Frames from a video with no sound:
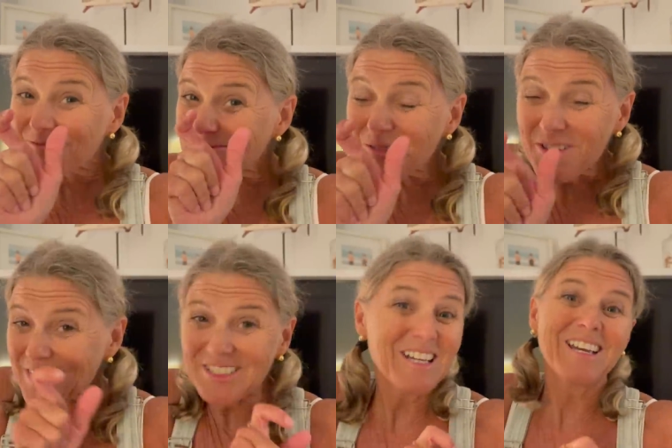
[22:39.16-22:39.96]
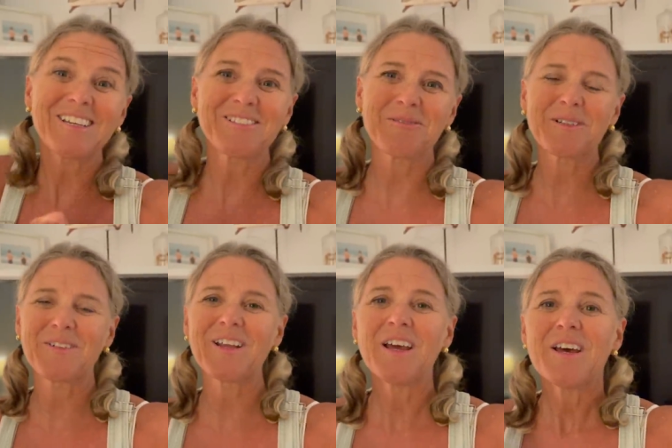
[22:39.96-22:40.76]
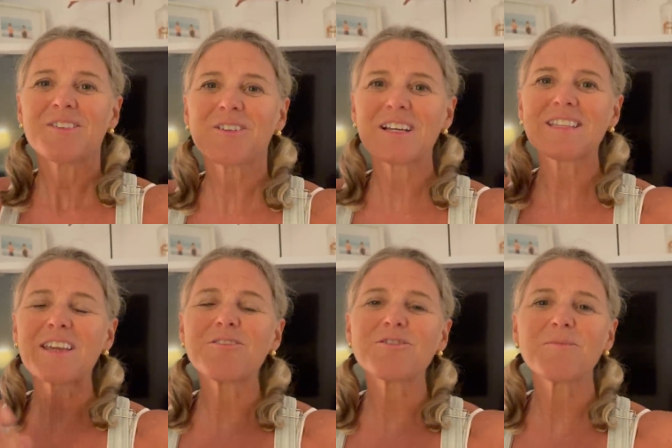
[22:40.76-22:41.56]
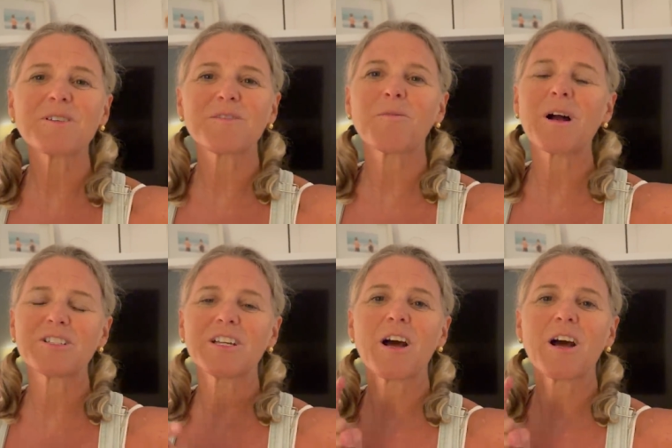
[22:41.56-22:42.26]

Ruth and Jay. So much fun. So you guys, thank you so much for watching.